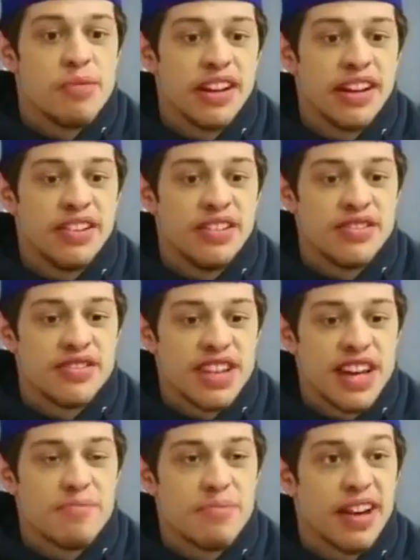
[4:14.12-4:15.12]
But, like, you just
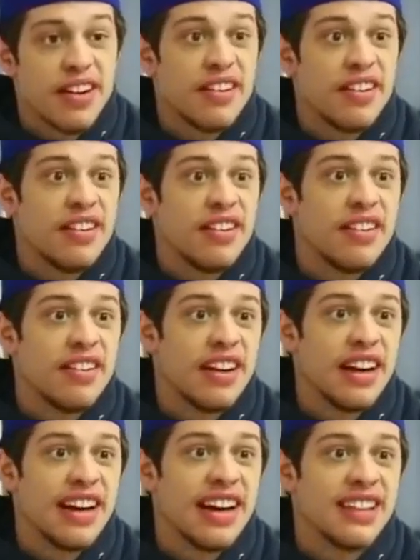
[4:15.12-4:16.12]
get better,
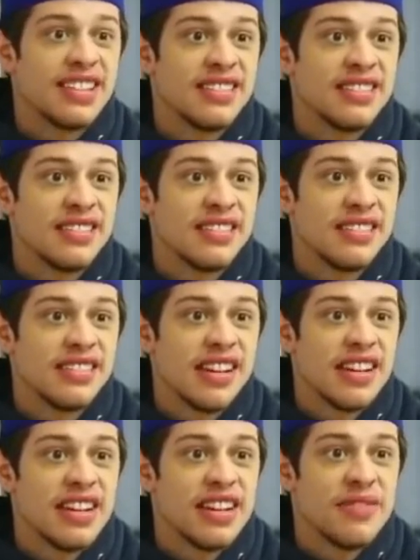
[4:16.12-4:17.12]
I guess.
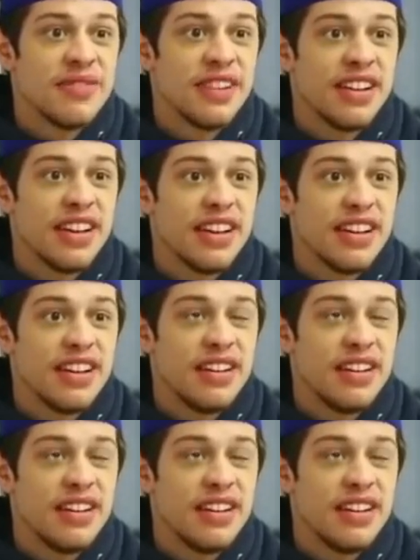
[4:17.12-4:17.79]
Like, I feel like,